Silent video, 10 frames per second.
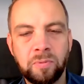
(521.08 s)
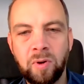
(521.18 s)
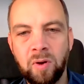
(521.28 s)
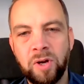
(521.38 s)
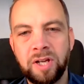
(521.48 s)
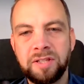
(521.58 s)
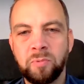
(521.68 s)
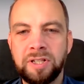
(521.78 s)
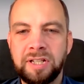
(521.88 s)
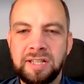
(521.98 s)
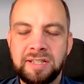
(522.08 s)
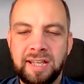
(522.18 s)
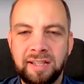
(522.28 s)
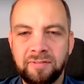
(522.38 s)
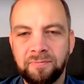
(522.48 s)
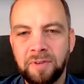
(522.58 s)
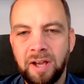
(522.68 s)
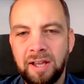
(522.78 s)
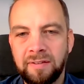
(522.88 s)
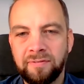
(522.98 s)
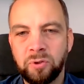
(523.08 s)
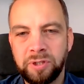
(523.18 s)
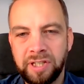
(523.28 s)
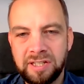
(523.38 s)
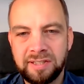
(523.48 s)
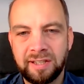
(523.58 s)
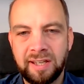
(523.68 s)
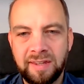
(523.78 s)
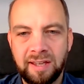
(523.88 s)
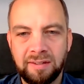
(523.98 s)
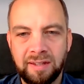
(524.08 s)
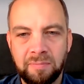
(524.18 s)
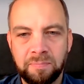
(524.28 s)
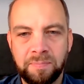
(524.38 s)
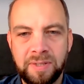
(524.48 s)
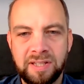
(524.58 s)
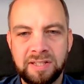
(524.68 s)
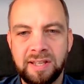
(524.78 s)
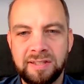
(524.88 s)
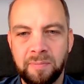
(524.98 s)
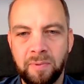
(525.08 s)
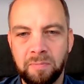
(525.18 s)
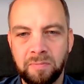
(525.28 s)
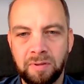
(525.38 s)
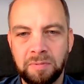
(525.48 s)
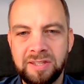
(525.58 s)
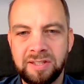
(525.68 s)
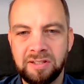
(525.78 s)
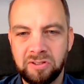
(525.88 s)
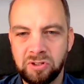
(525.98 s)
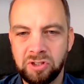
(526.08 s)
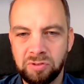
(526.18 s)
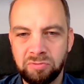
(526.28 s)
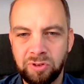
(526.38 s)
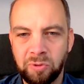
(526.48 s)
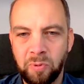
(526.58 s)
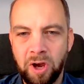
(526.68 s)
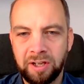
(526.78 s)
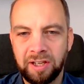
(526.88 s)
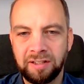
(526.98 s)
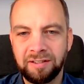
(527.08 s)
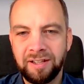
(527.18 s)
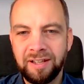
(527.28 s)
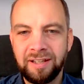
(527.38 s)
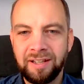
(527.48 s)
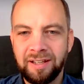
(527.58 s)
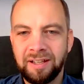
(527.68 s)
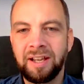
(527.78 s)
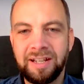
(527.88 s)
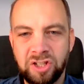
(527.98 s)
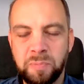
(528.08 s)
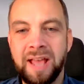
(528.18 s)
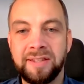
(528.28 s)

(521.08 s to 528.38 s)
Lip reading: why did it take 4 years to get that business set up? I'm guessing it's because you're working in your spare